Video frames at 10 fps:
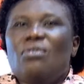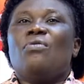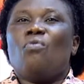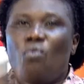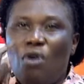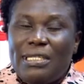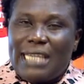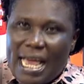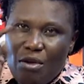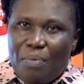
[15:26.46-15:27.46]
what
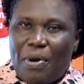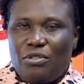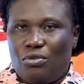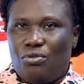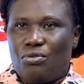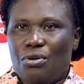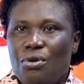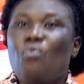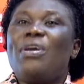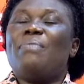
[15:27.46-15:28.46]
are you about to do?
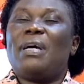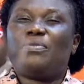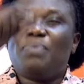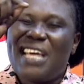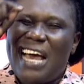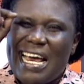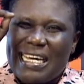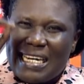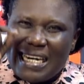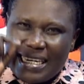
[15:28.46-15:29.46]
We must be
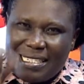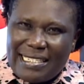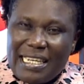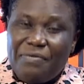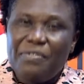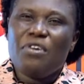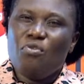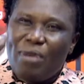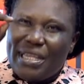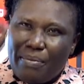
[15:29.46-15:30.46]
aggressive
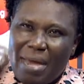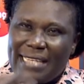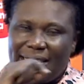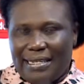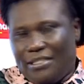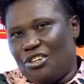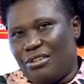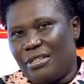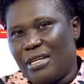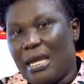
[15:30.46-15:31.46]
with mindset
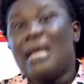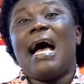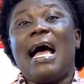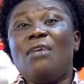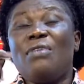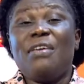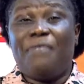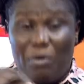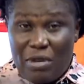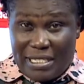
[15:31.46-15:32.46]
change. If
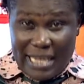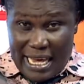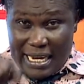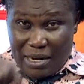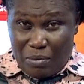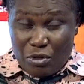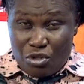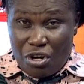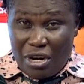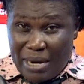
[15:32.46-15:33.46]
I was a
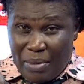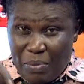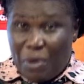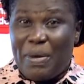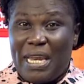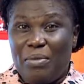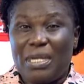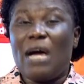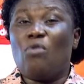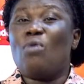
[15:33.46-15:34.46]
Karamojong member of parliament,
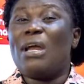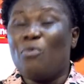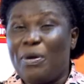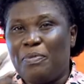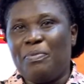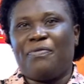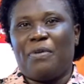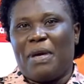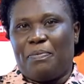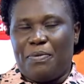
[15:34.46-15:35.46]
I would go and weep before
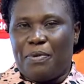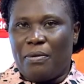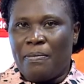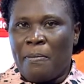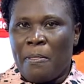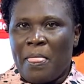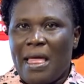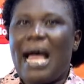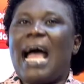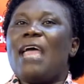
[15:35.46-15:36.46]
my people.
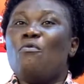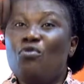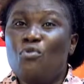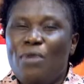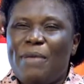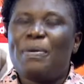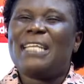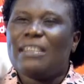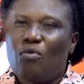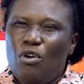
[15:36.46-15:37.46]
I would weep
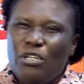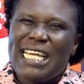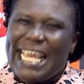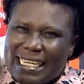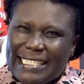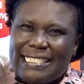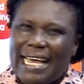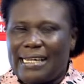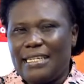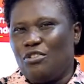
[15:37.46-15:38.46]
and say, what
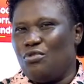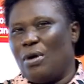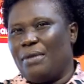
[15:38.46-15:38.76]
exactly do you want